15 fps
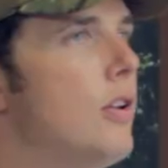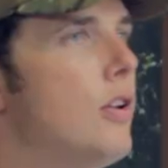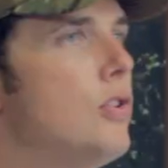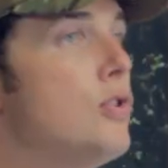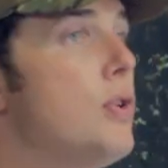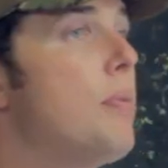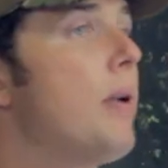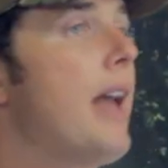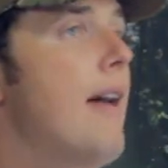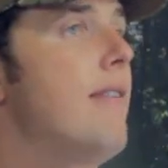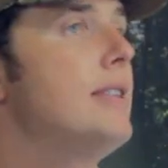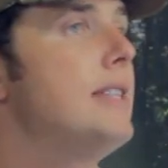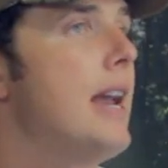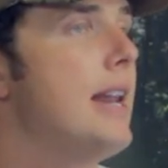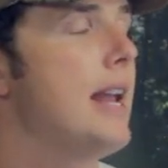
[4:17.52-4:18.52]

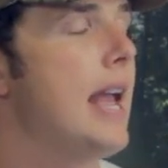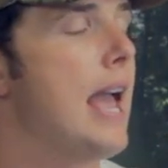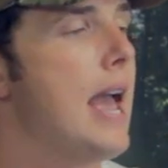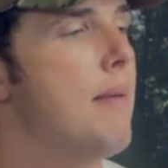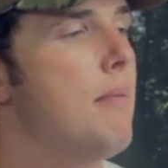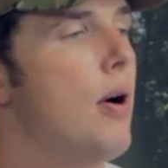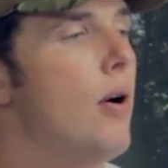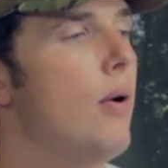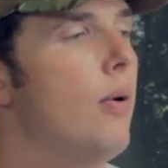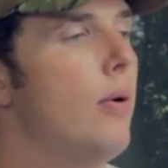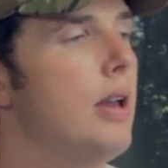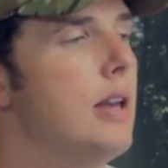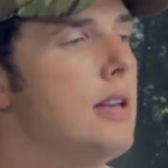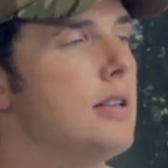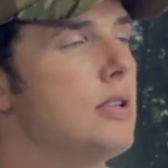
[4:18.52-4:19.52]
Supercavitating ammo
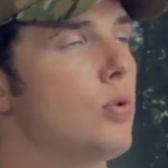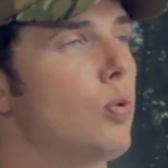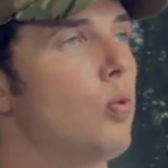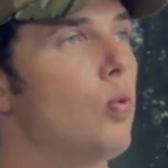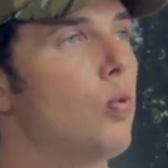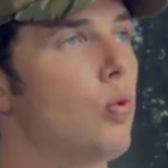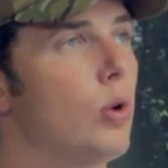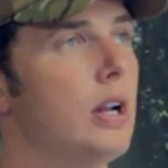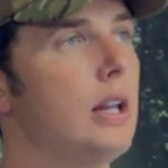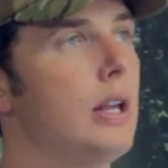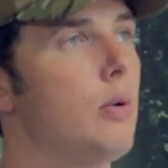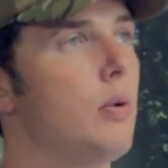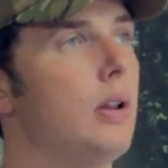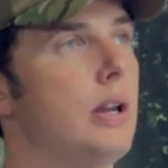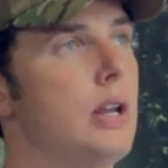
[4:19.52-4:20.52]
is really,
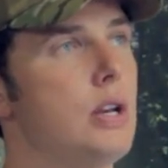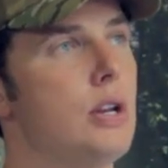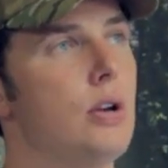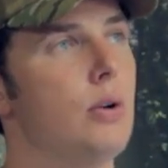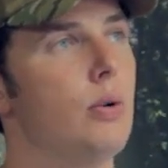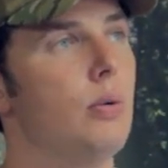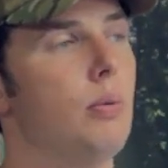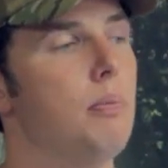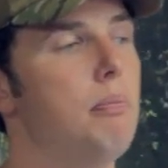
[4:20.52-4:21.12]
really new,